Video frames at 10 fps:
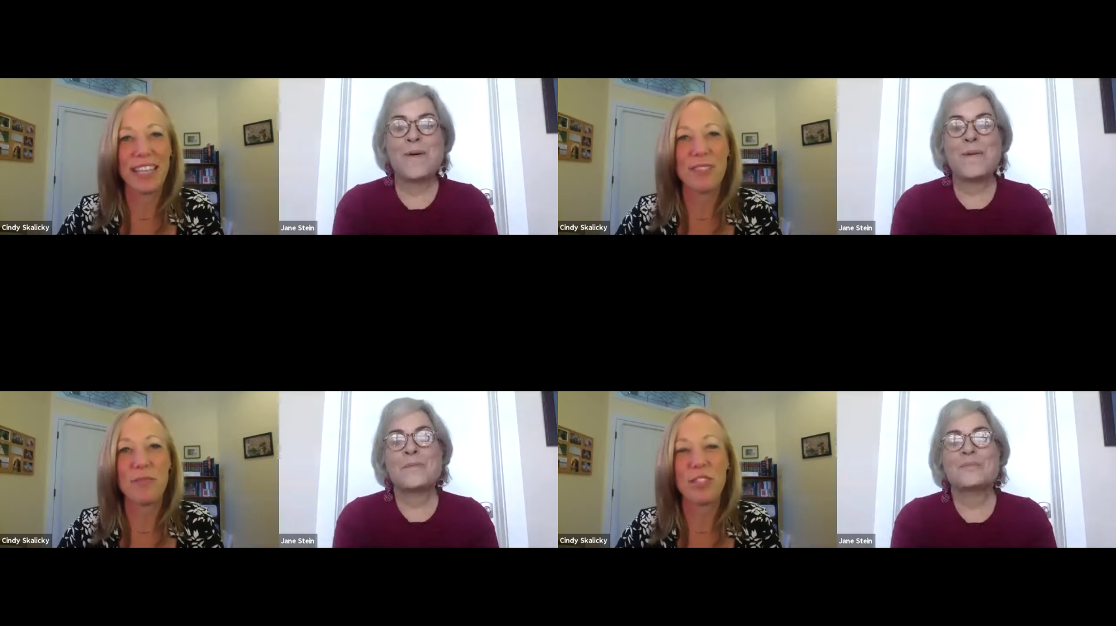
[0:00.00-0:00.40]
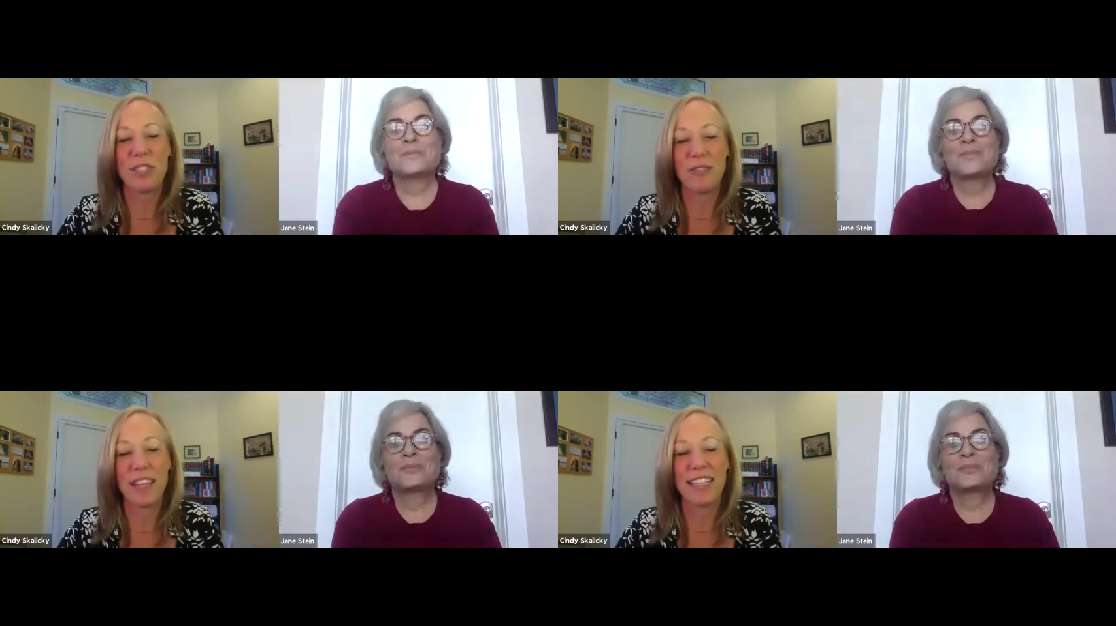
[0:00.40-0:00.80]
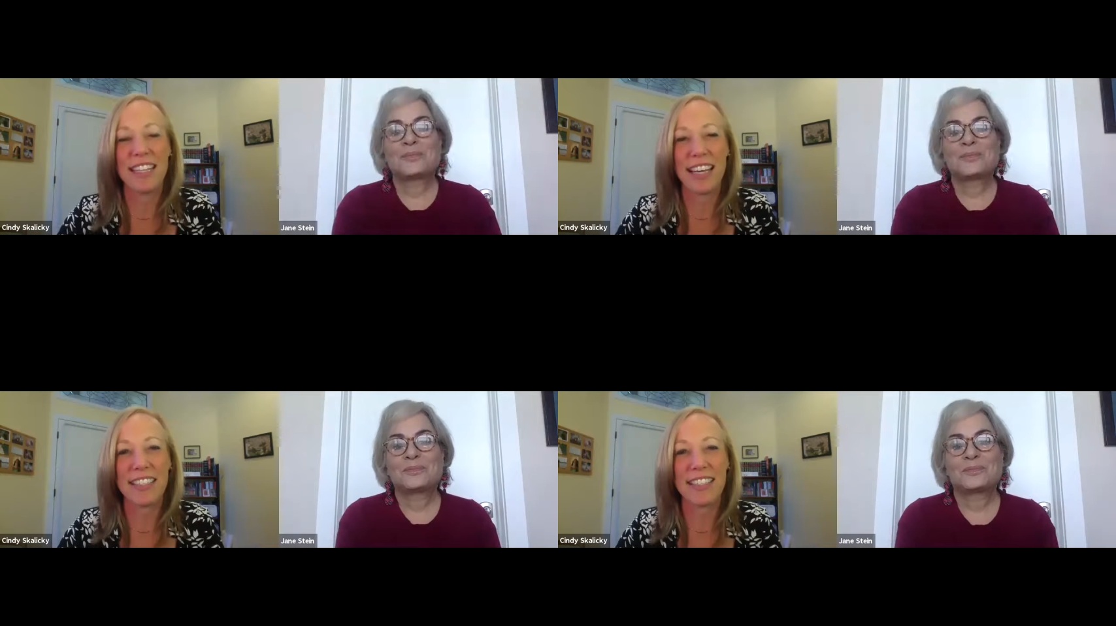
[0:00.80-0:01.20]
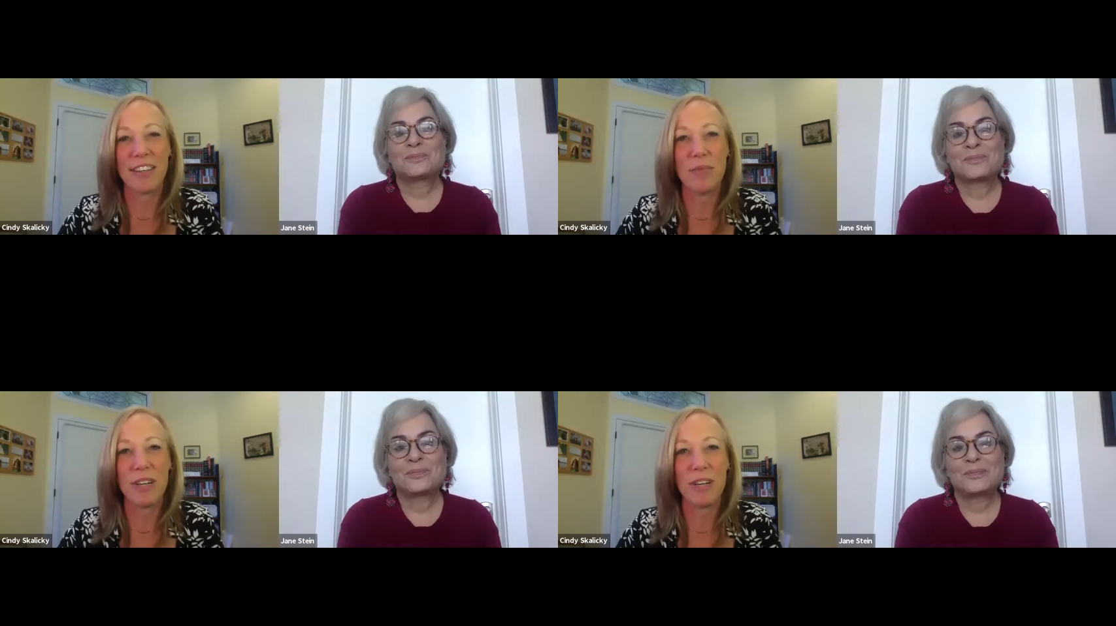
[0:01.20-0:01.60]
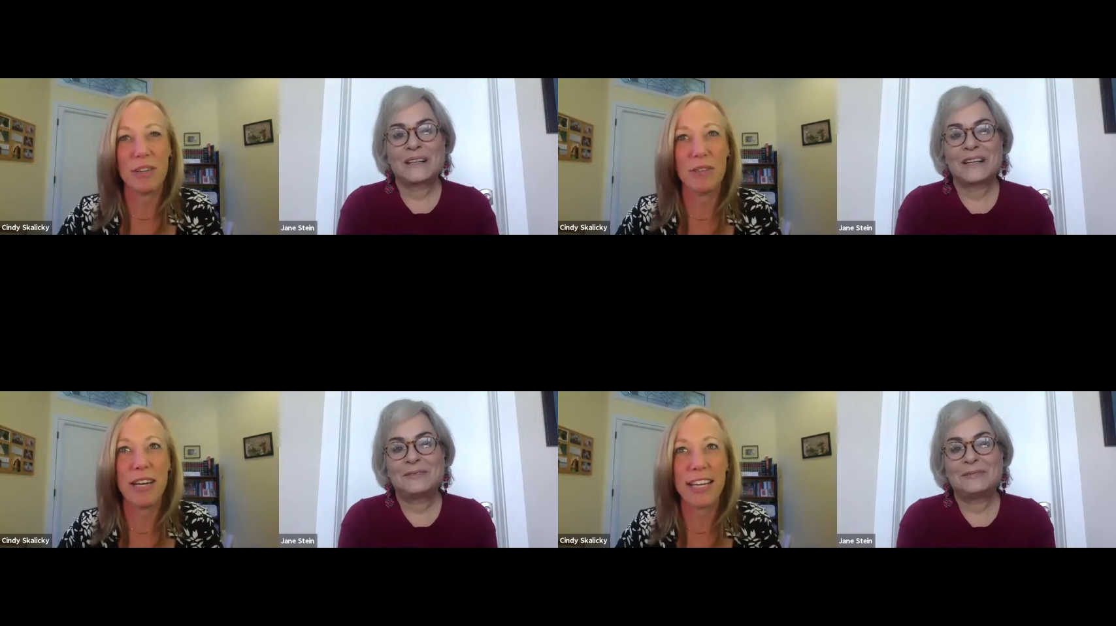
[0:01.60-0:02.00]
Speaker 1: That's just fantastic. What
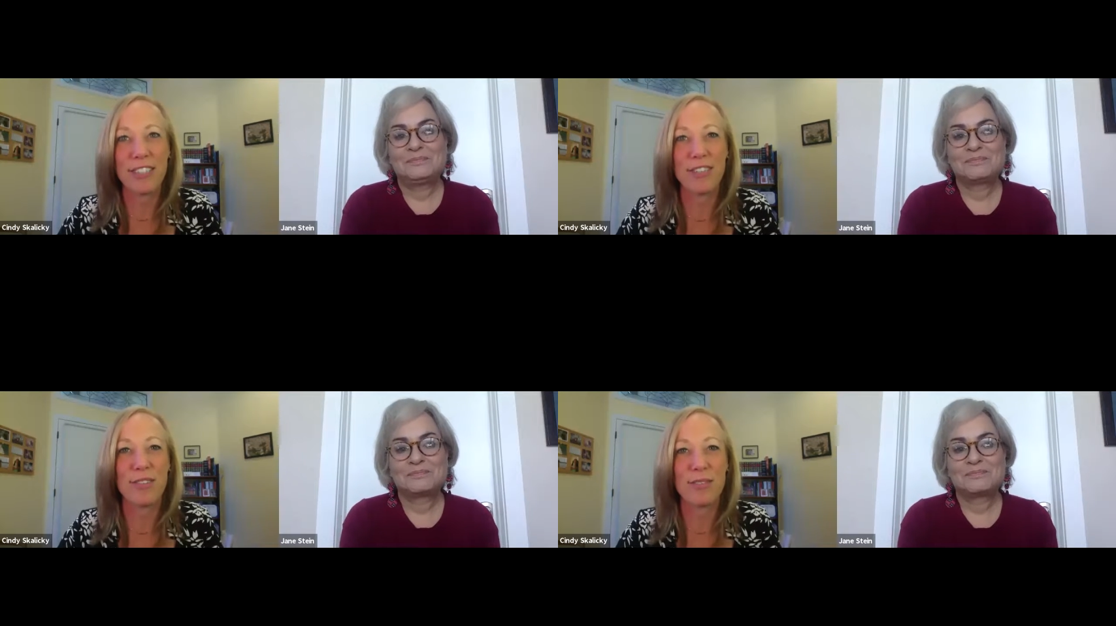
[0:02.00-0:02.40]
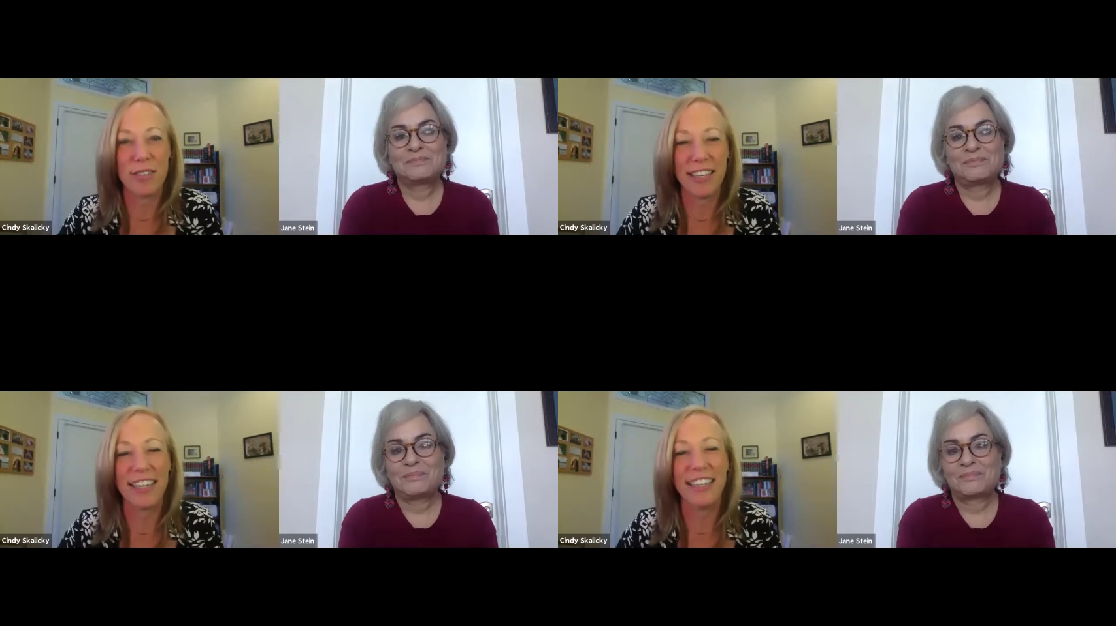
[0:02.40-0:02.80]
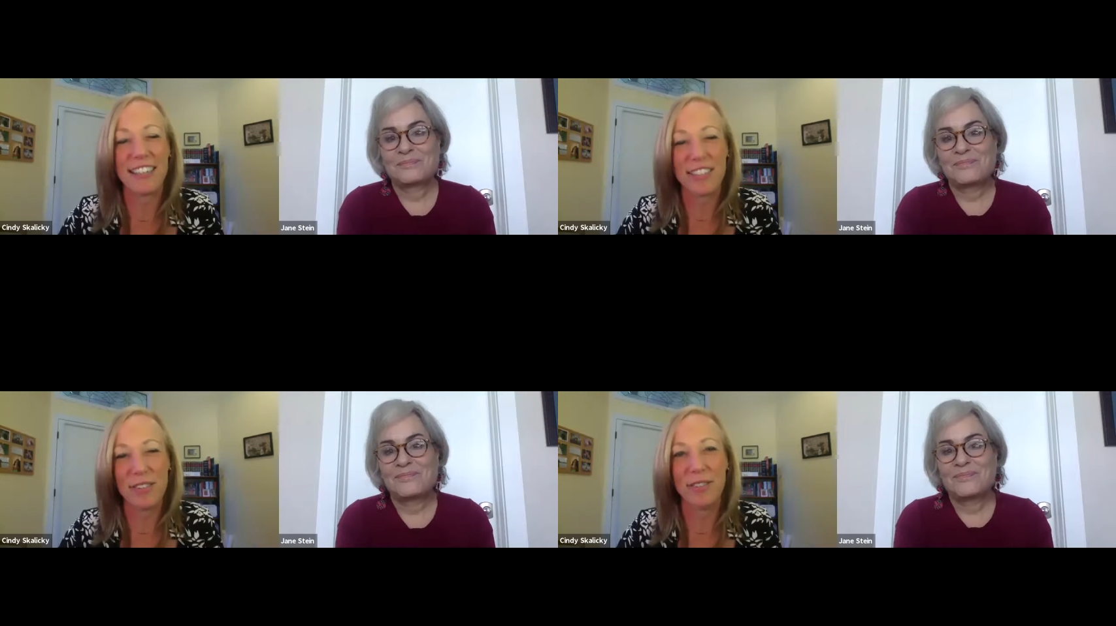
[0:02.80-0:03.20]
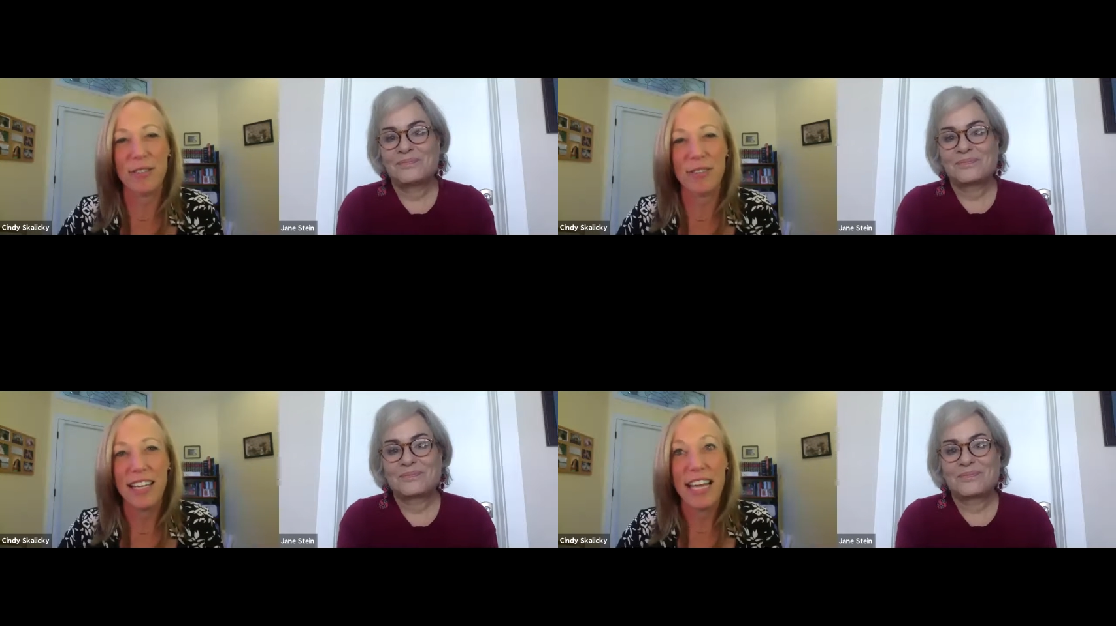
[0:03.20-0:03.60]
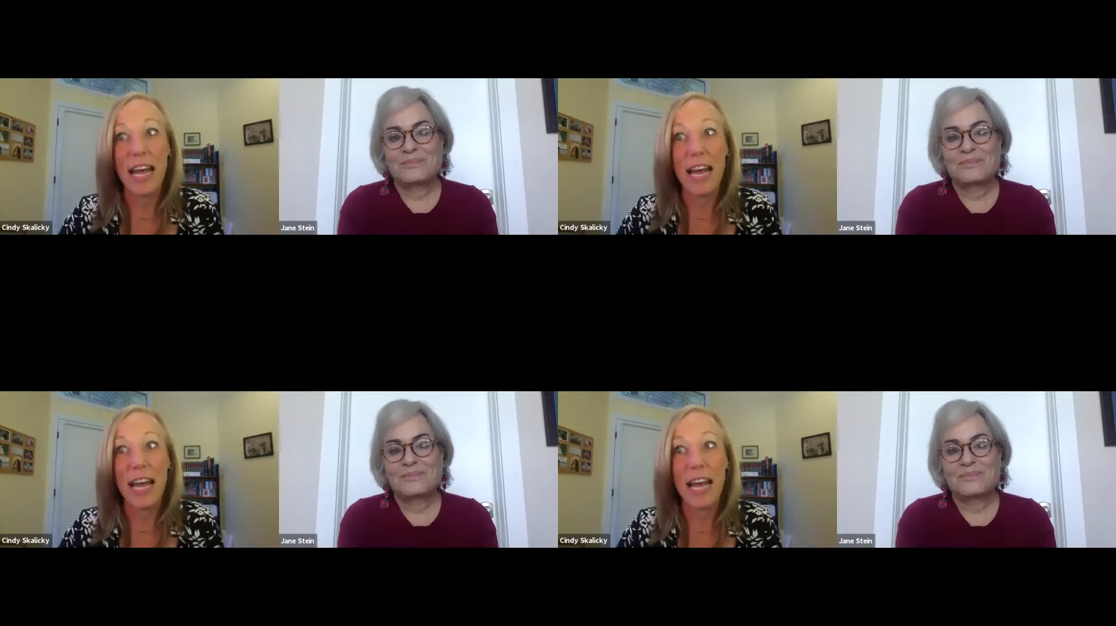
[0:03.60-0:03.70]
a great story to,